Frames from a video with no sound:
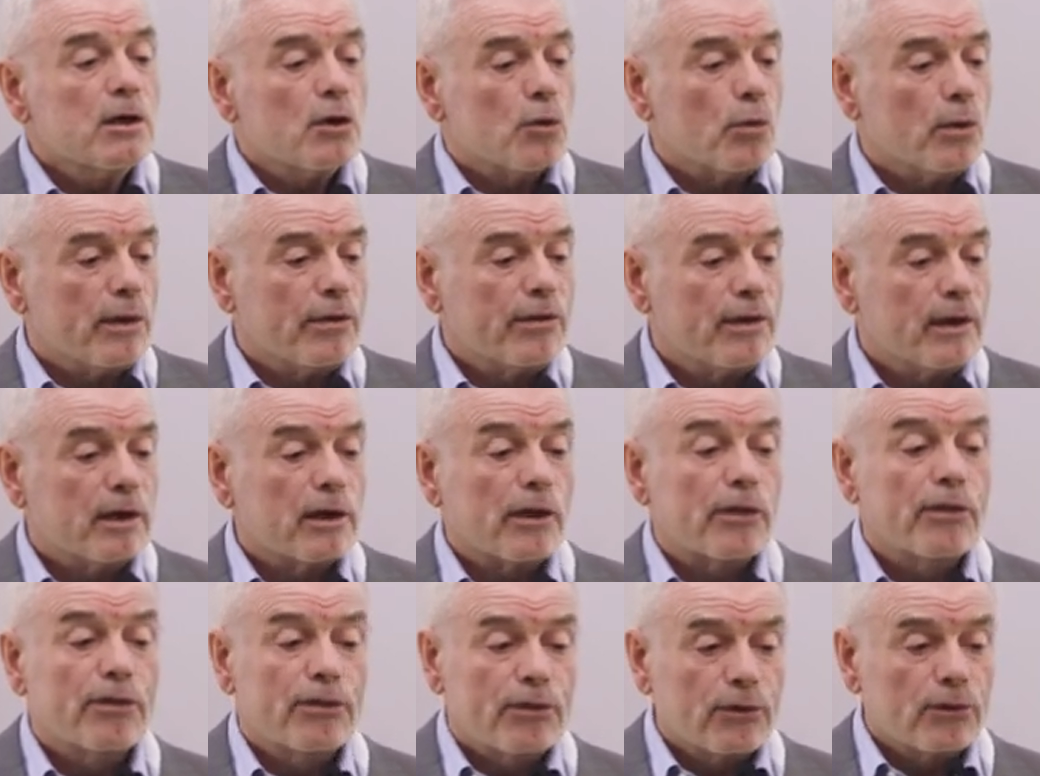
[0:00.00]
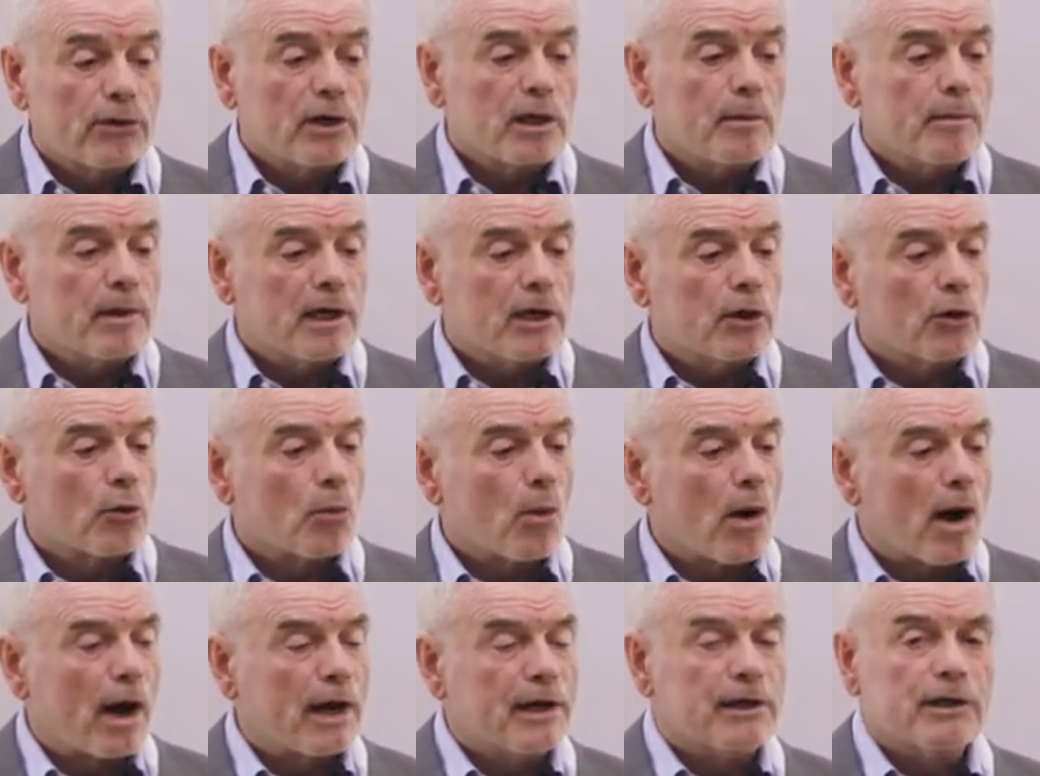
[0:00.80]
within a 30 meter
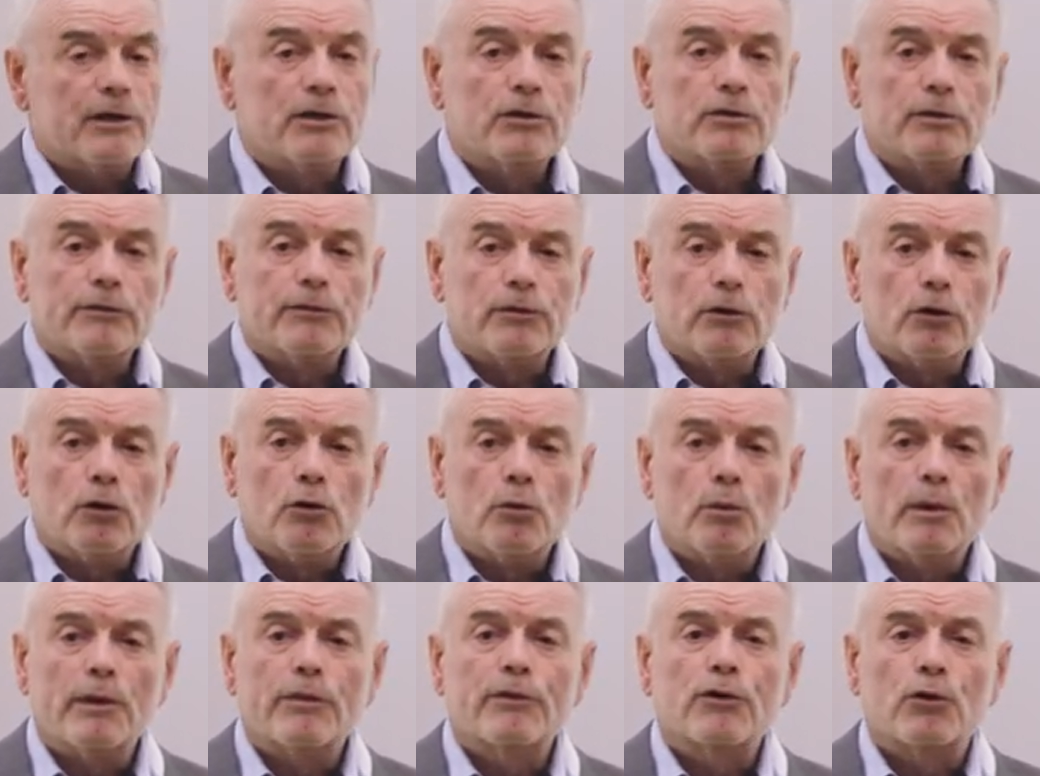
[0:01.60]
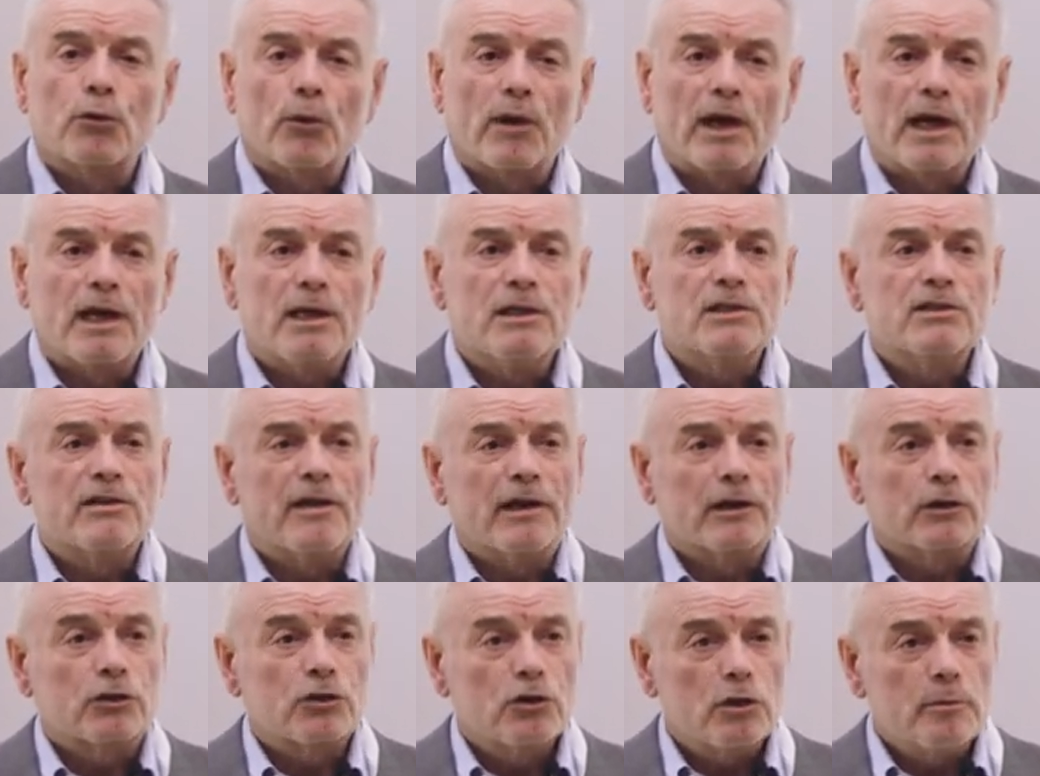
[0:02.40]
wide interval with grades
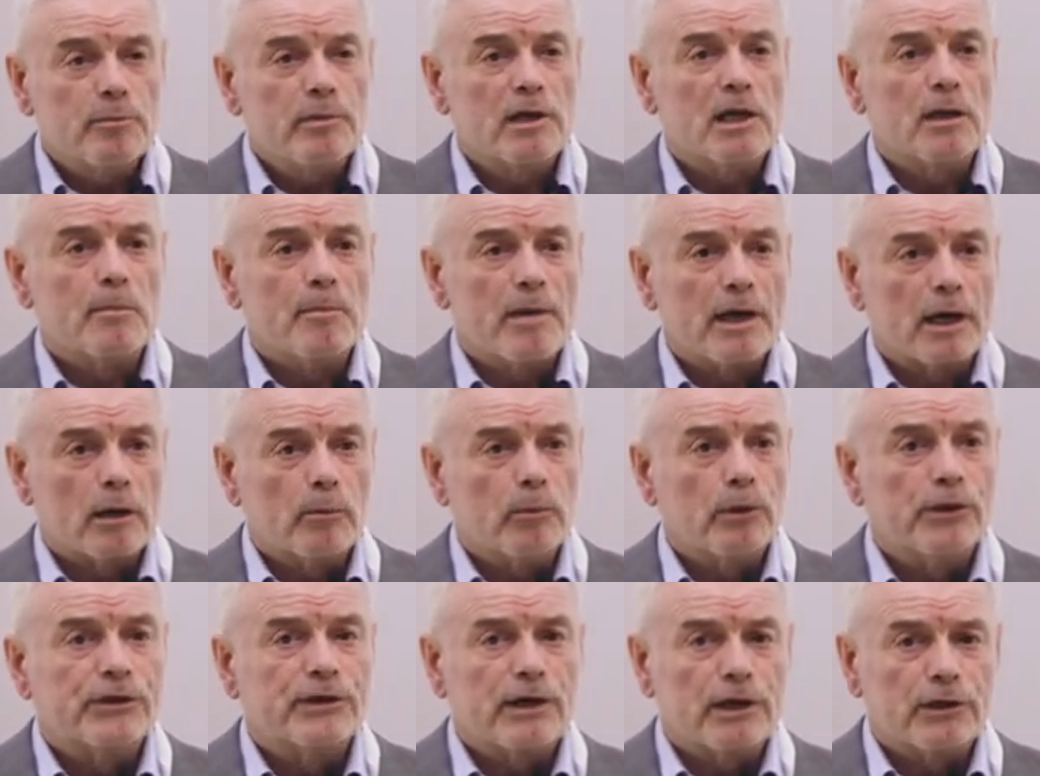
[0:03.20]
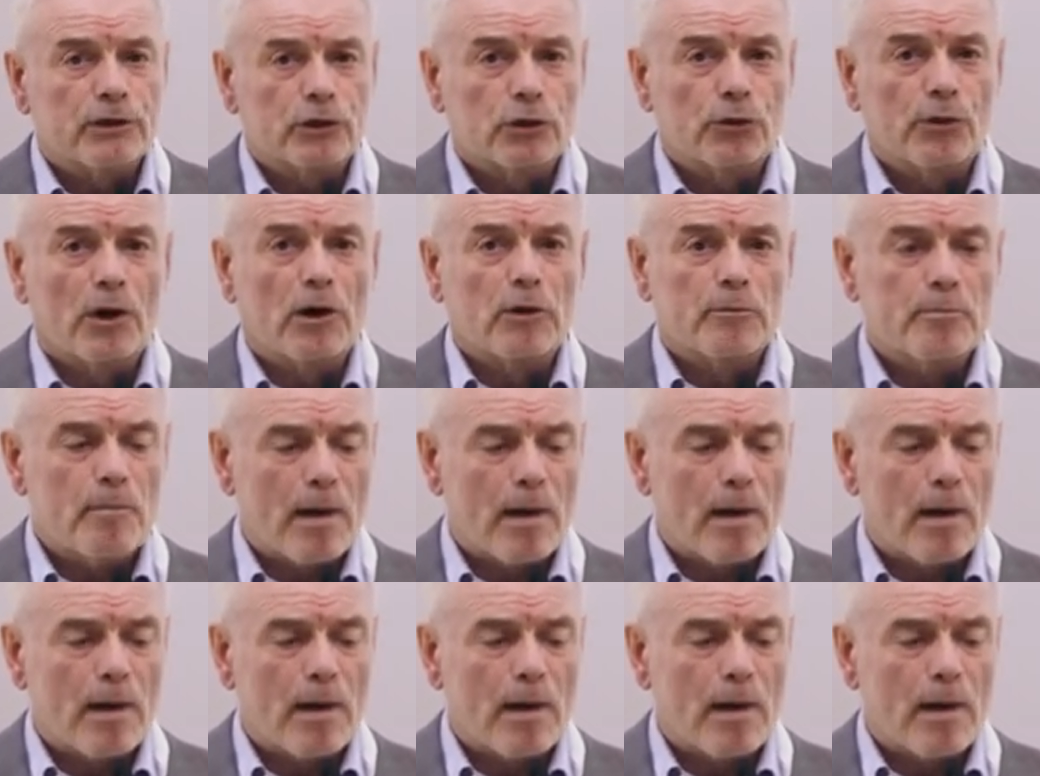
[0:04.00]
that could be amenable to underground